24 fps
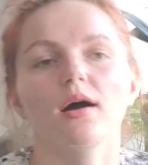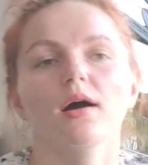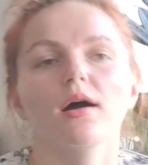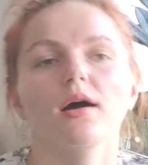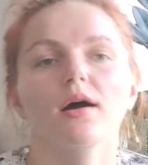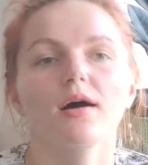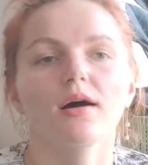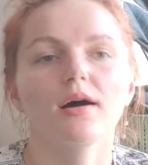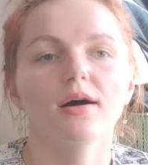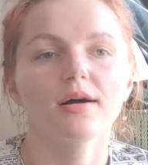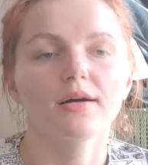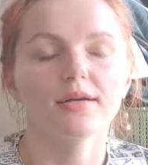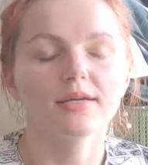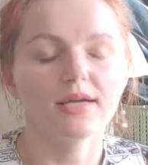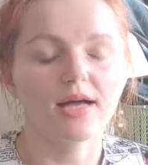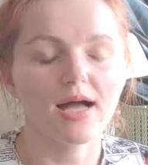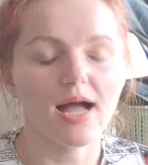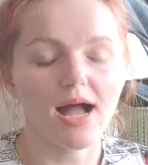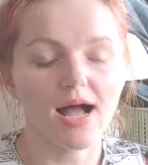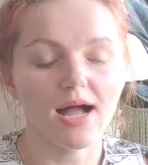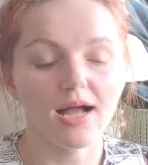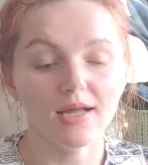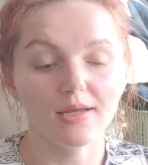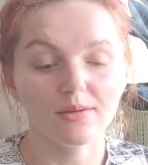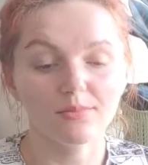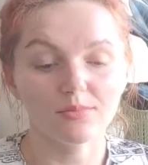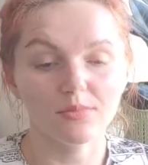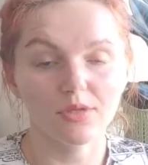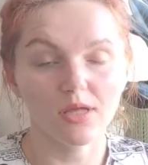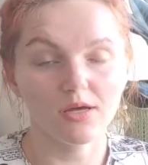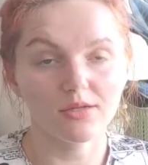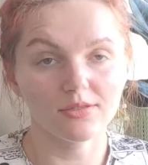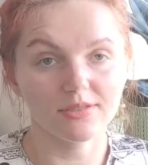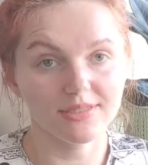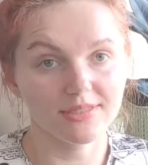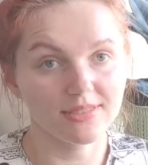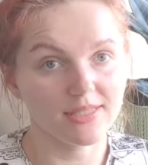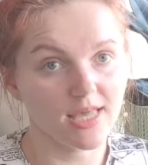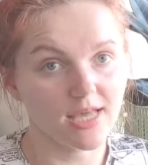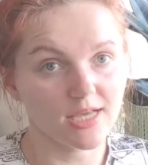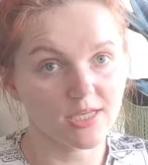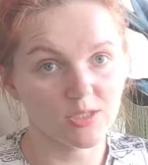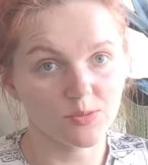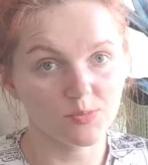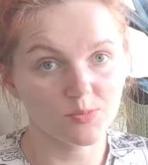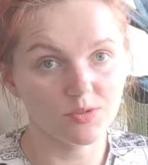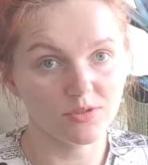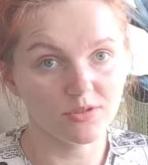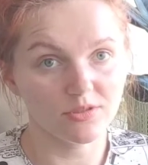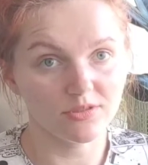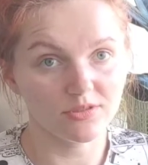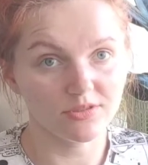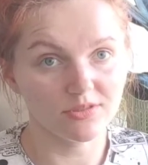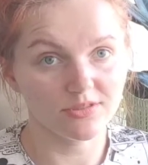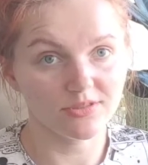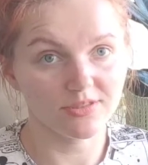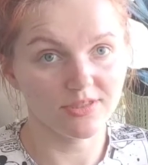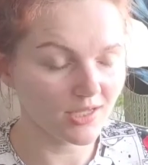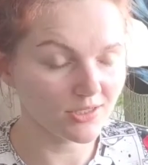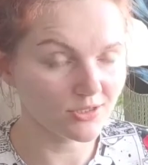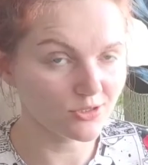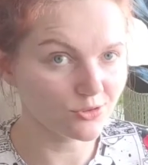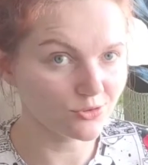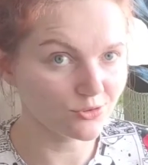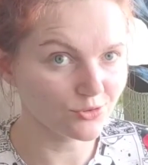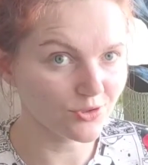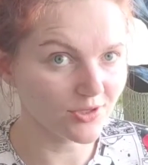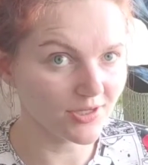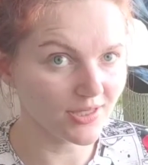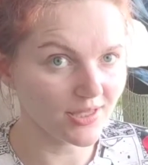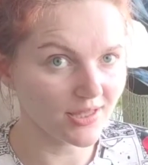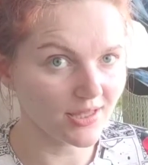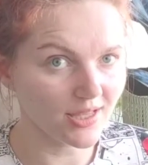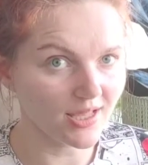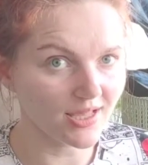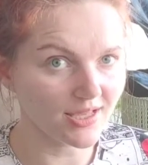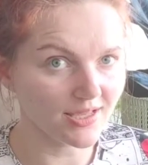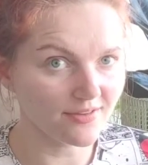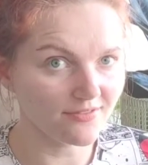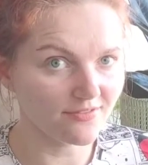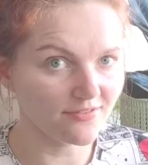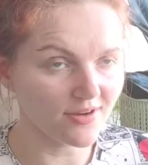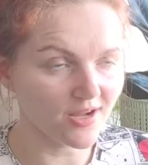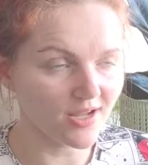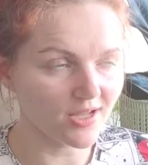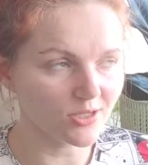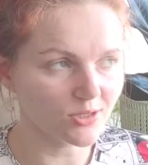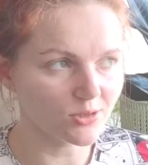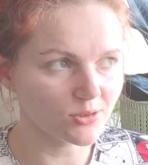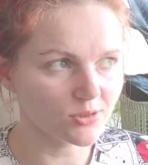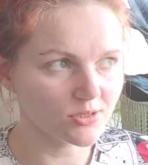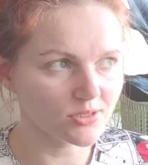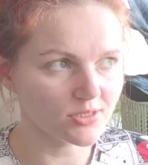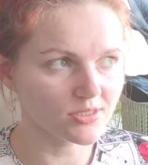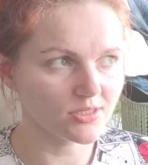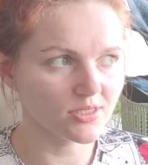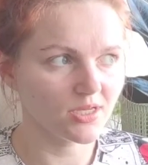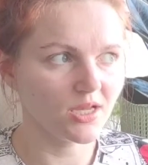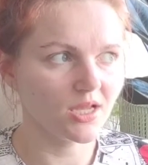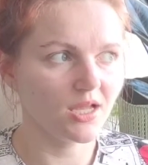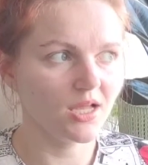I'm not an expert. I don't really like a Ficus,